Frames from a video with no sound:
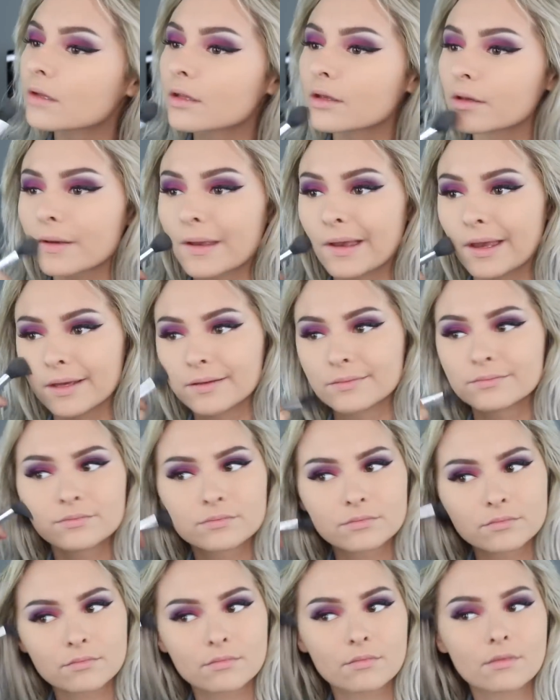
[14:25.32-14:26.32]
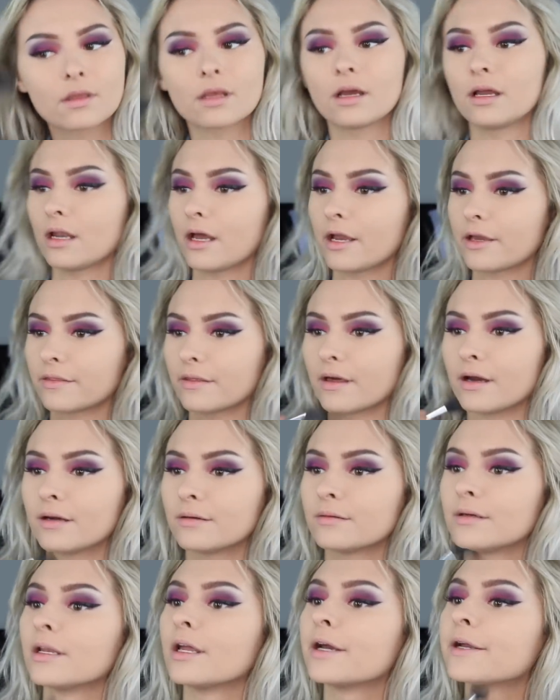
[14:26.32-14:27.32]
Okay, I like
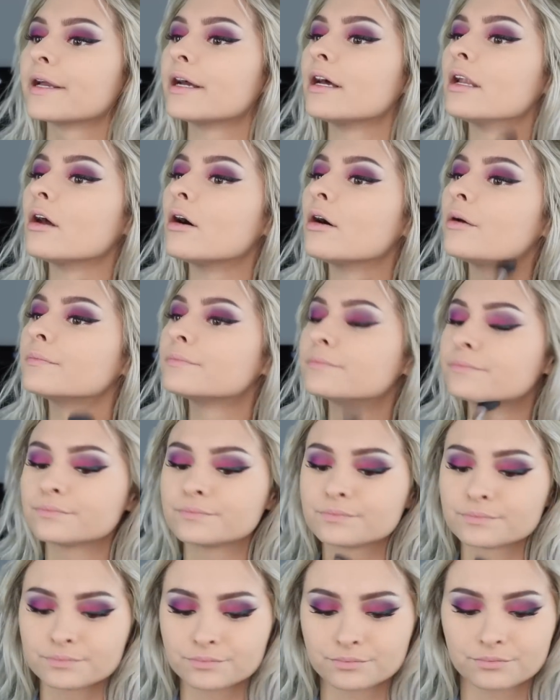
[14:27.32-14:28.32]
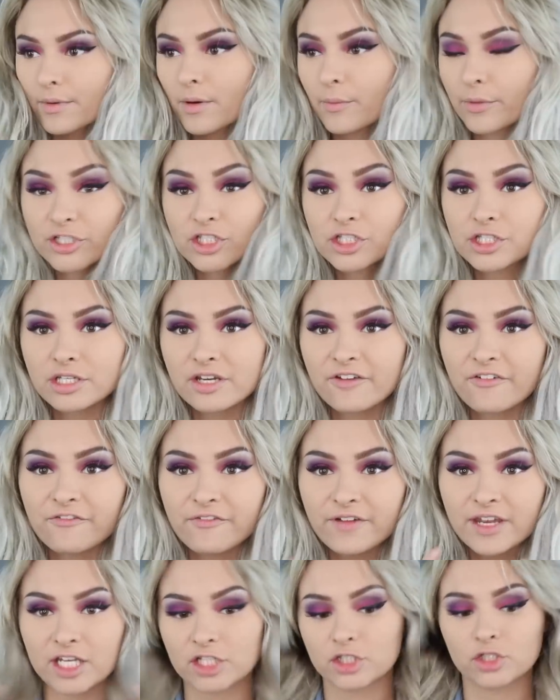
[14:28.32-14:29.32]
that, I like it a lot. We're just gonna
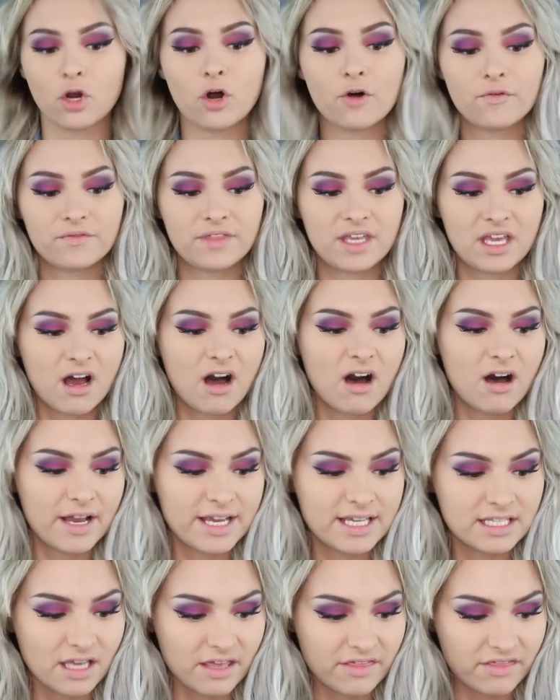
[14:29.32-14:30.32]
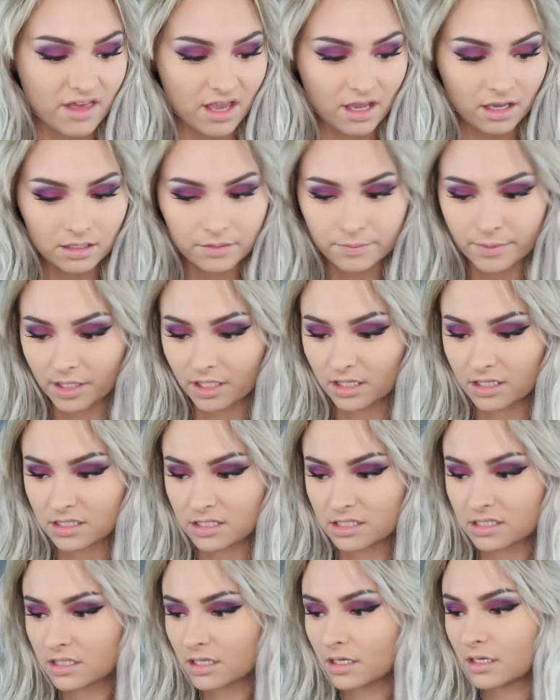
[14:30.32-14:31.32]
finish off the eyes, I think,
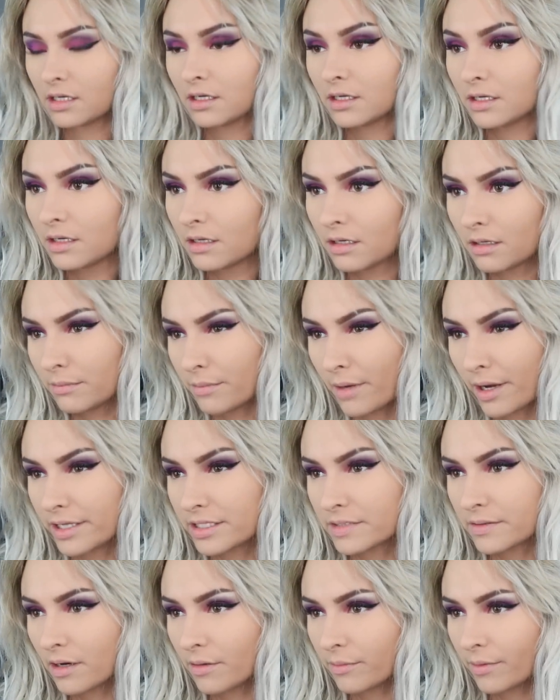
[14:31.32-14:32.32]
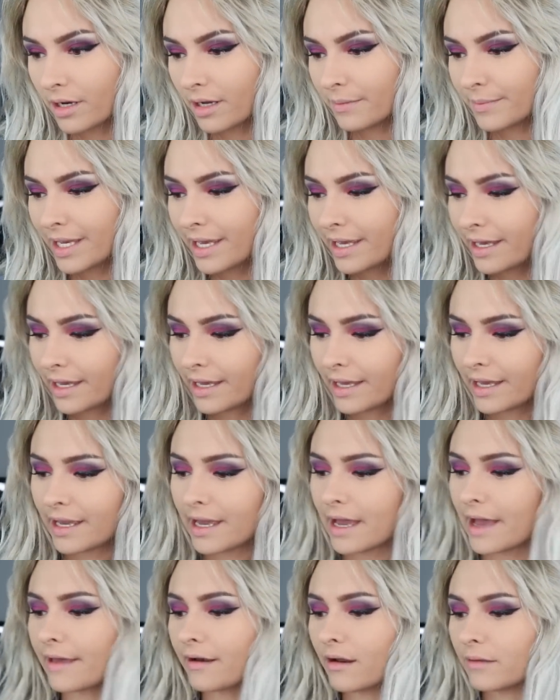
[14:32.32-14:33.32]
because I might as well while I'm here,
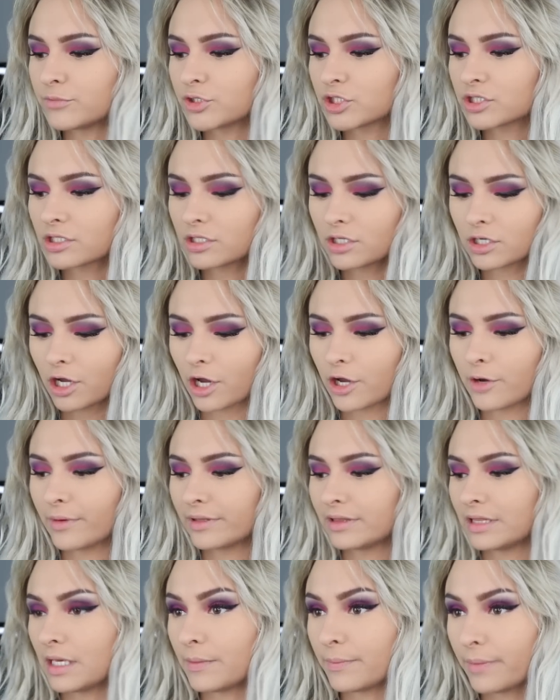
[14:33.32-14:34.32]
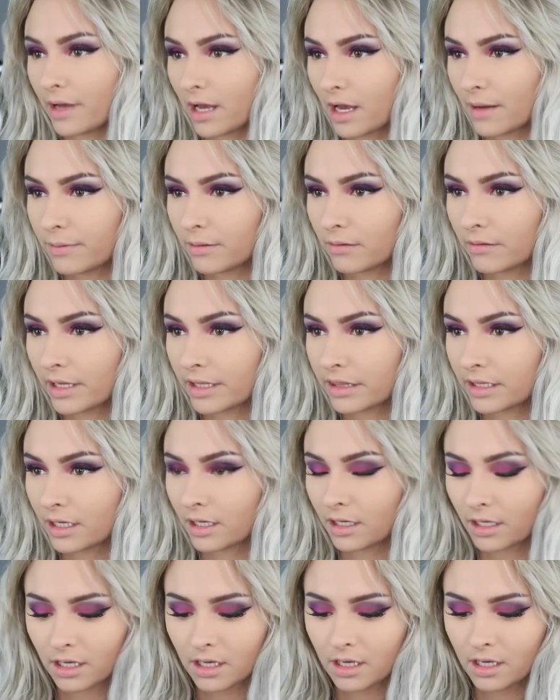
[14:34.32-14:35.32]
and I'm just gonna go with the purple, I
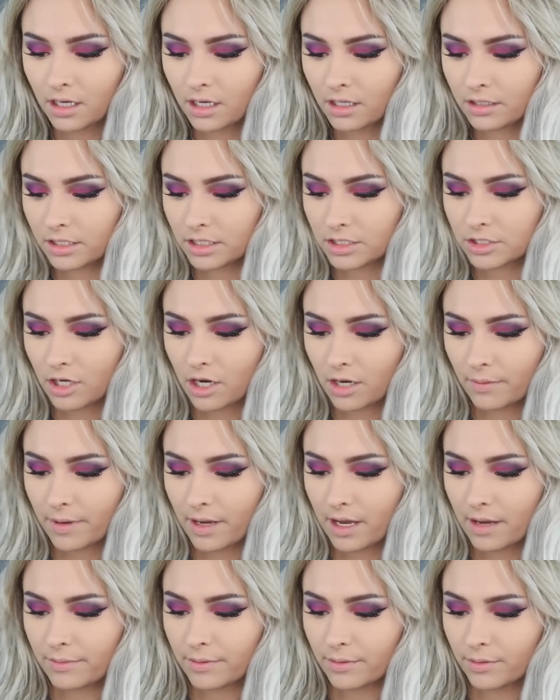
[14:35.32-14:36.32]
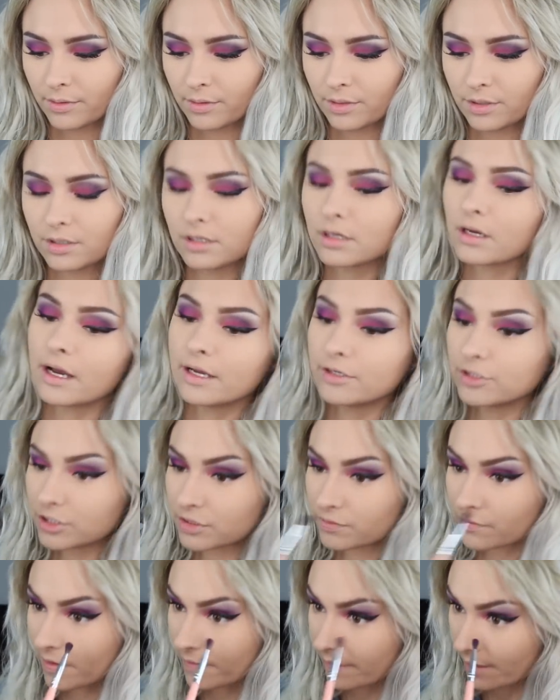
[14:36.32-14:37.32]
think, the dark purple, and
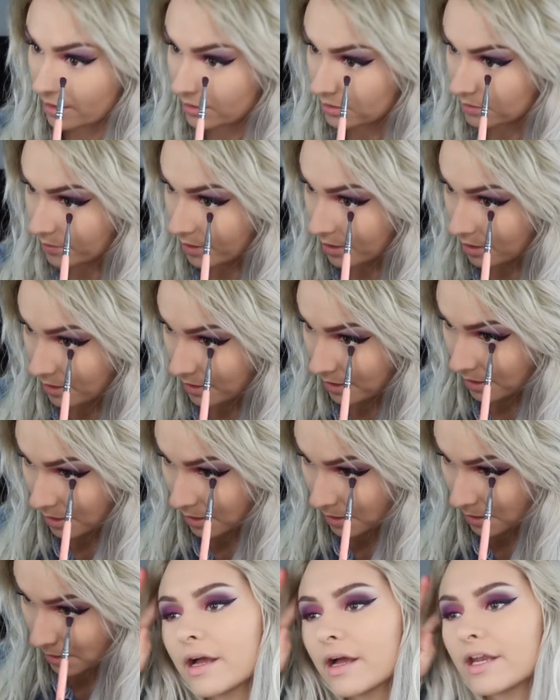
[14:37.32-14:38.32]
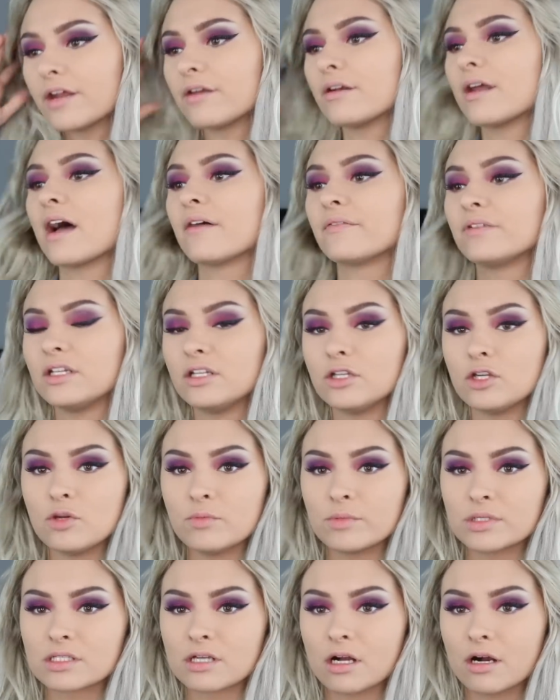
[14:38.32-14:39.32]
just run that under my eye. I don't have any new
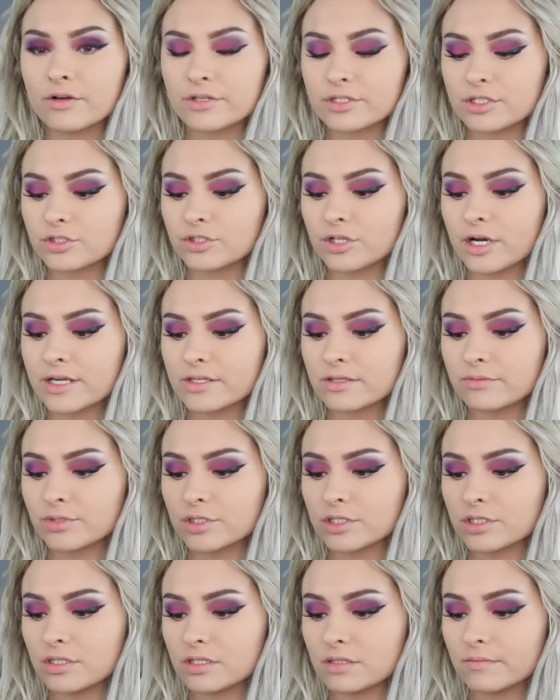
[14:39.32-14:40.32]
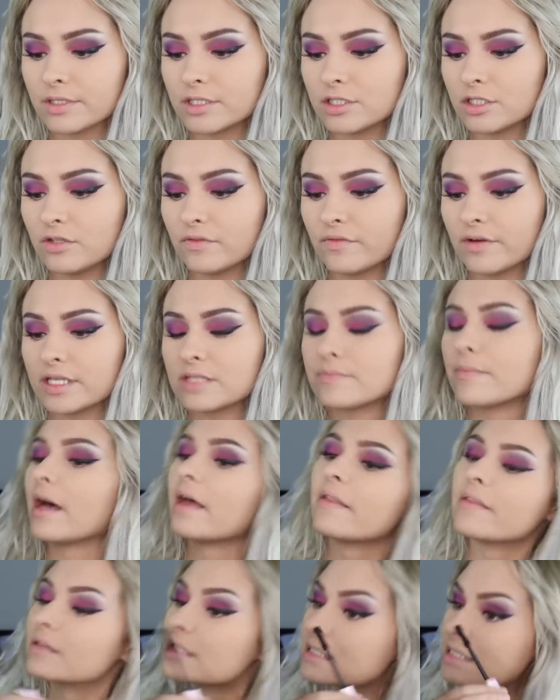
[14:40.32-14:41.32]
mascaras to try, so I'm just using my Too Faced
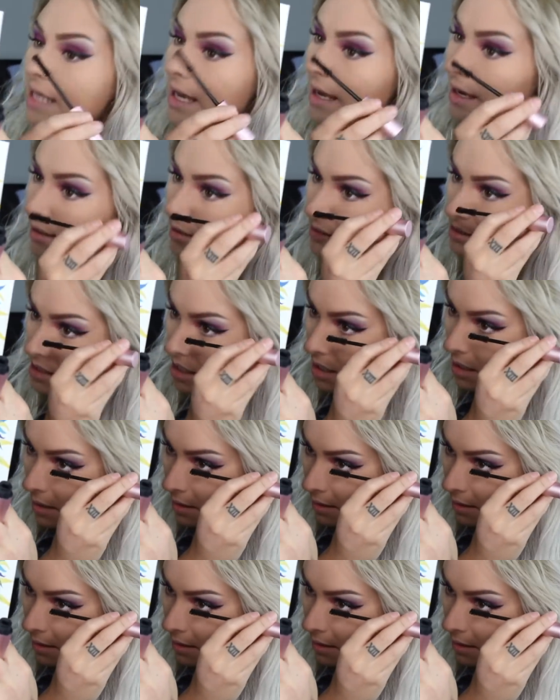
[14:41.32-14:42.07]
Better Than Sex.